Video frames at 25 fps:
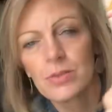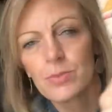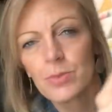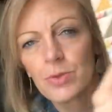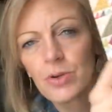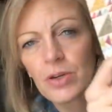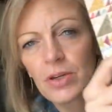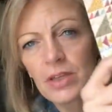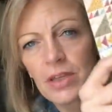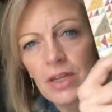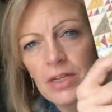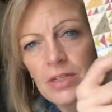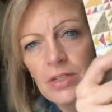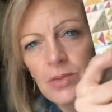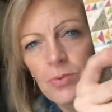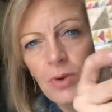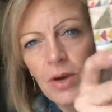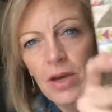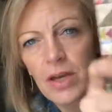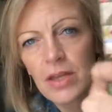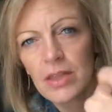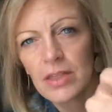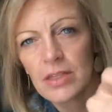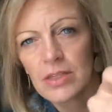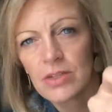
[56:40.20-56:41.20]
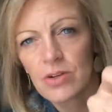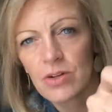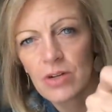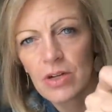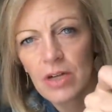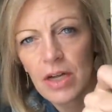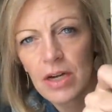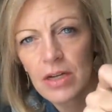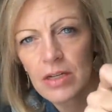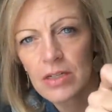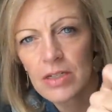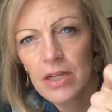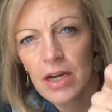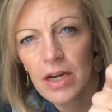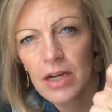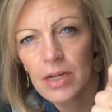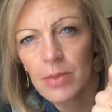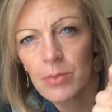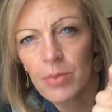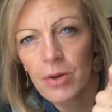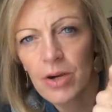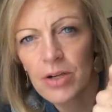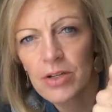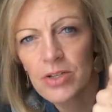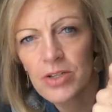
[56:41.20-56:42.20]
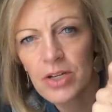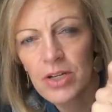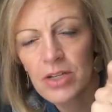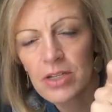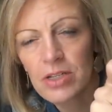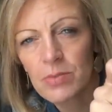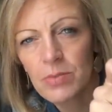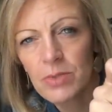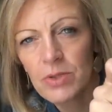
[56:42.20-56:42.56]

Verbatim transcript: book, that's why these are a lot of tiny projects.